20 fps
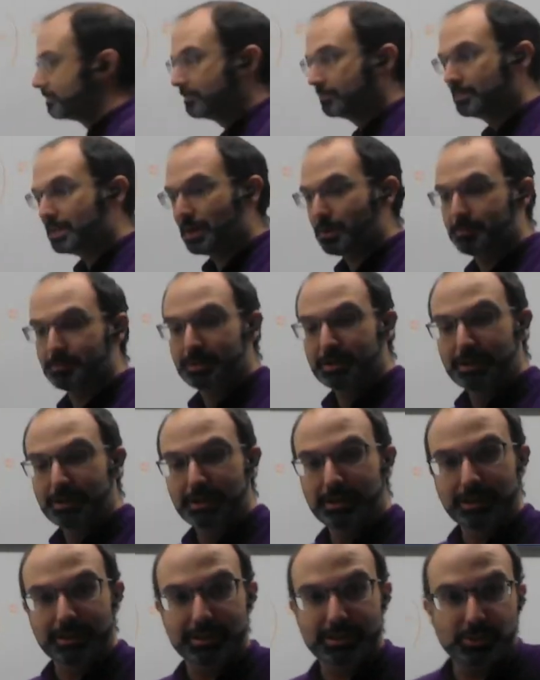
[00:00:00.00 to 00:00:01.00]
Now,
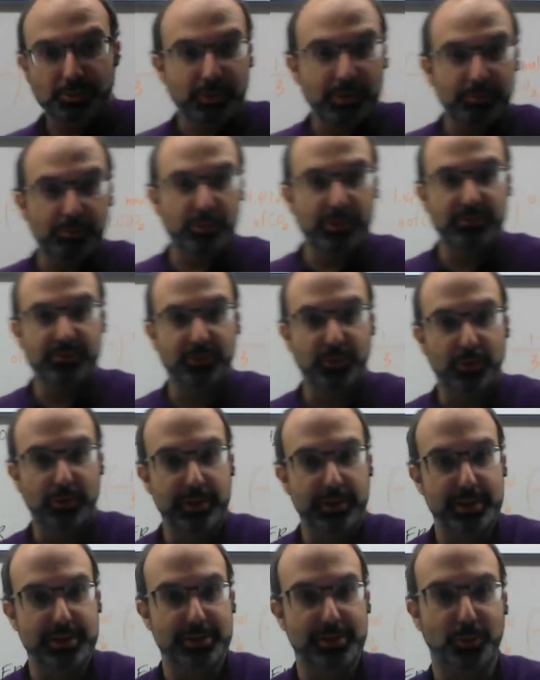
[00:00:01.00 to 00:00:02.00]
this
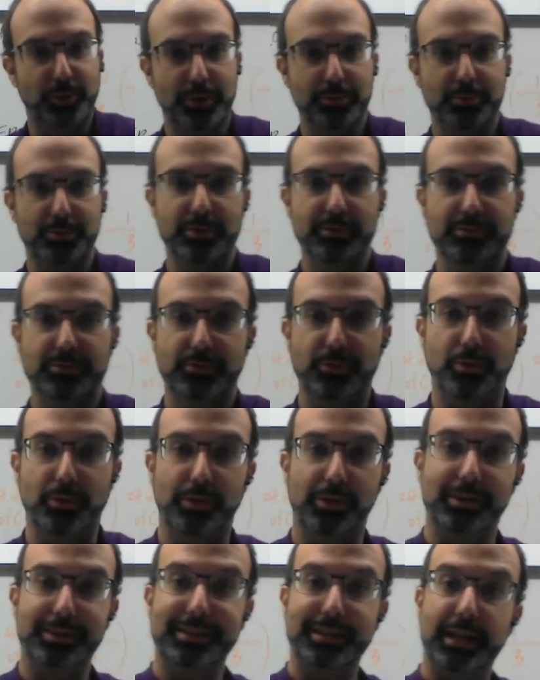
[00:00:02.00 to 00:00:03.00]
1.4 is the
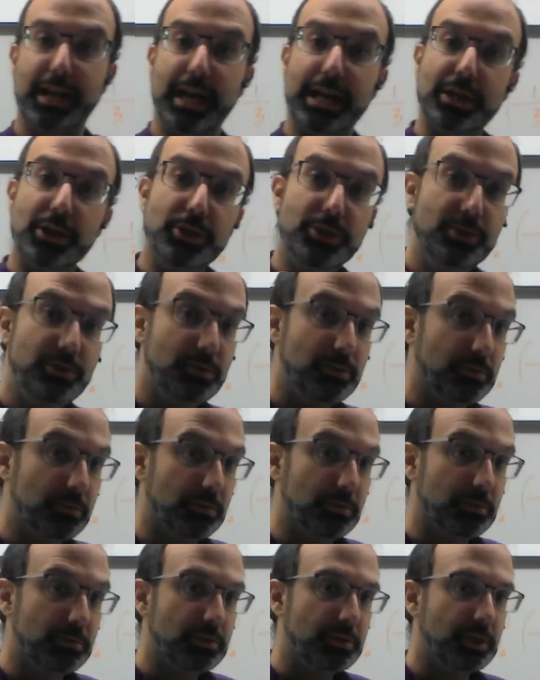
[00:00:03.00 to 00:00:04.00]
1.4 that I
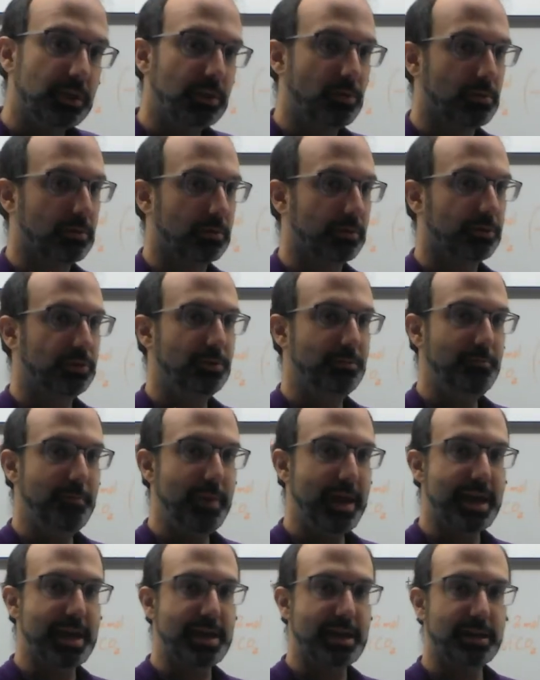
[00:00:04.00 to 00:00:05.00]
used in order to
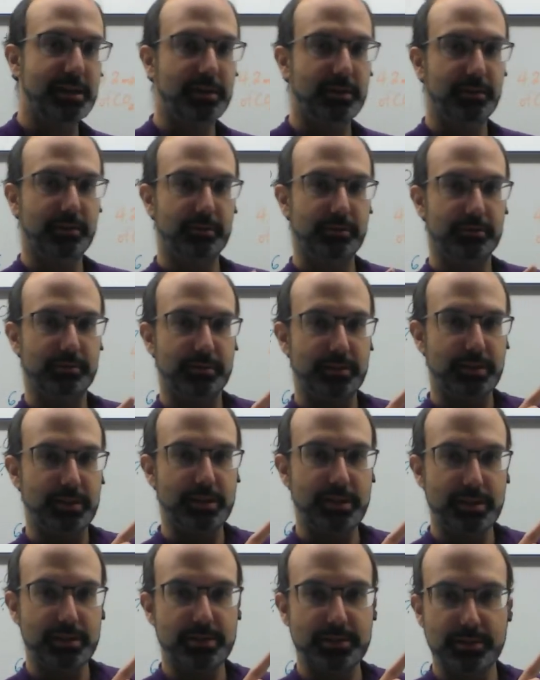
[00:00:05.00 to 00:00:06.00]
make
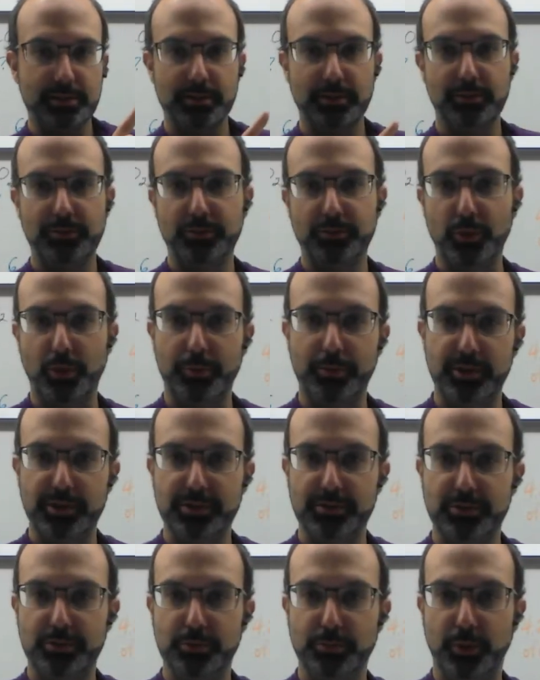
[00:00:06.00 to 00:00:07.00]
this
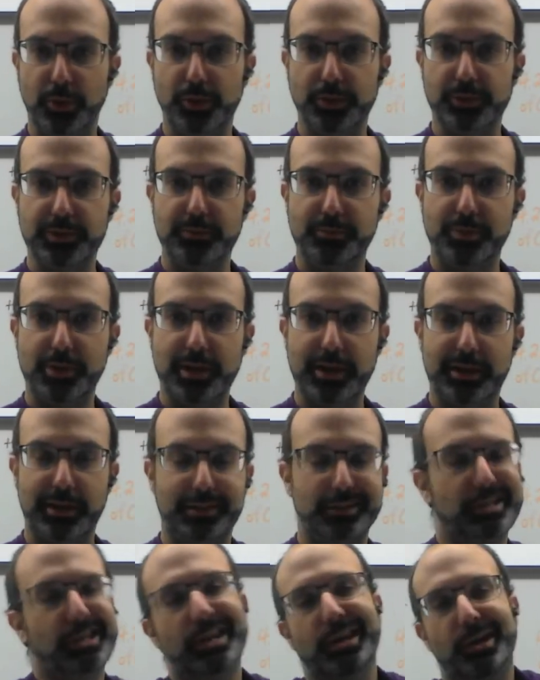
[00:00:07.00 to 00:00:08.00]
4.2 moles of
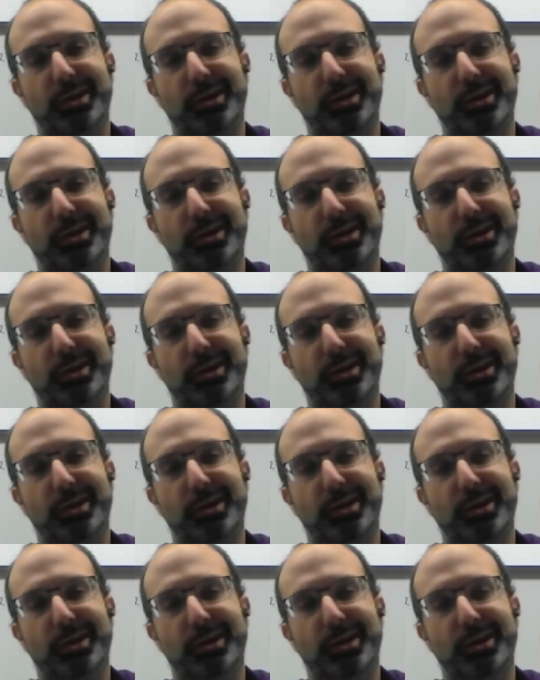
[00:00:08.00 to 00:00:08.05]
product.